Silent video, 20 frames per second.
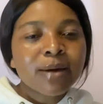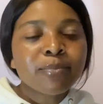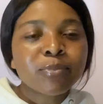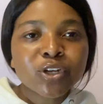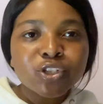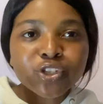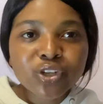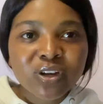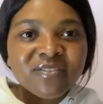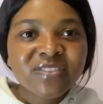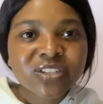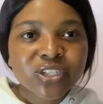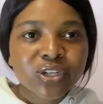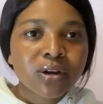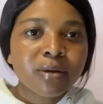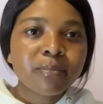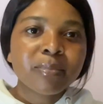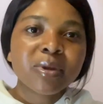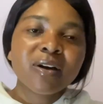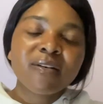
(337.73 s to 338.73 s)
I'm not sure if it's
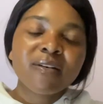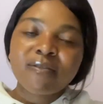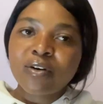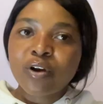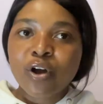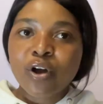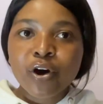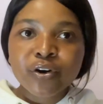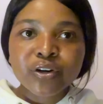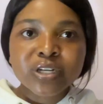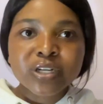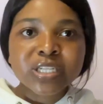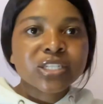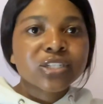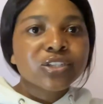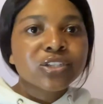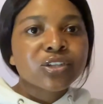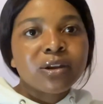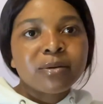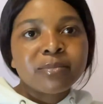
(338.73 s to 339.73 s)
gonna be a vlog or is
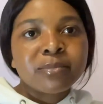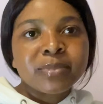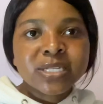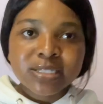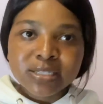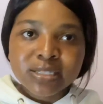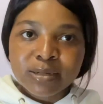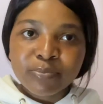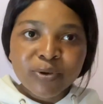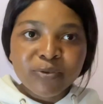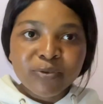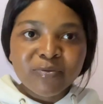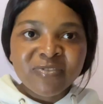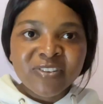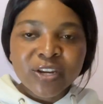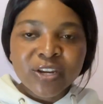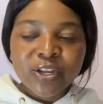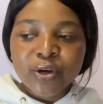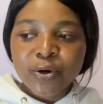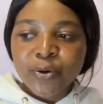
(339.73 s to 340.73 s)
this gonna be a separate
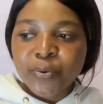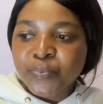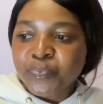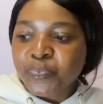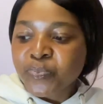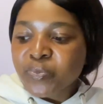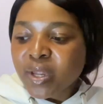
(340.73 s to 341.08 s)
video.